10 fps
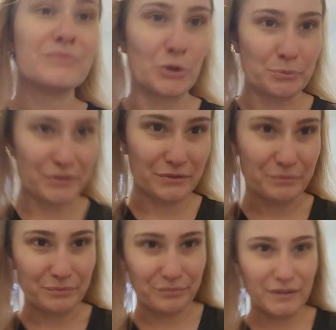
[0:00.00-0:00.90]
oops.
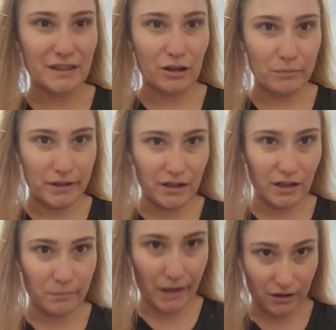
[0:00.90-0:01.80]
You know, I'm being
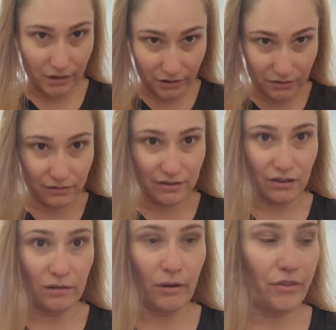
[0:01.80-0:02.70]
kind of backlit.
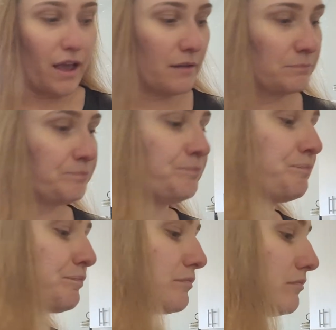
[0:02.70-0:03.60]
Sorry about that.
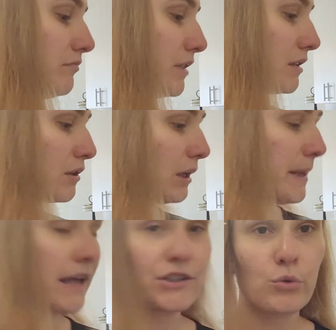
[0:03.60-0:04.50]
So let
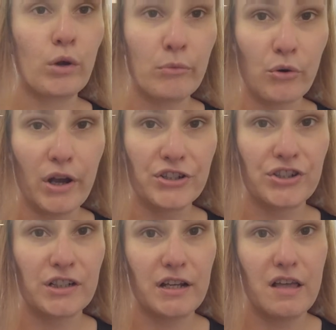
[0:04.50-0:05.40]
me answer one more
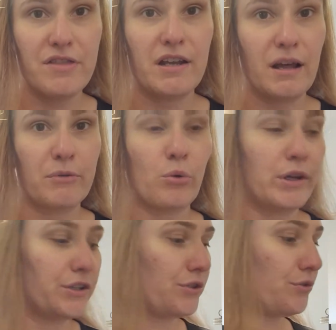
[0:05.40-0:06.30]
question and then I'm
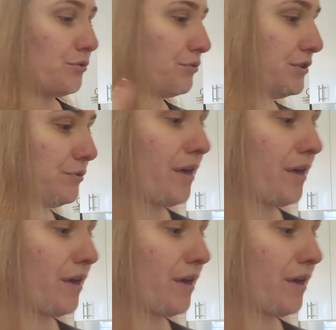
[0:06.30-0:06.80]
going to do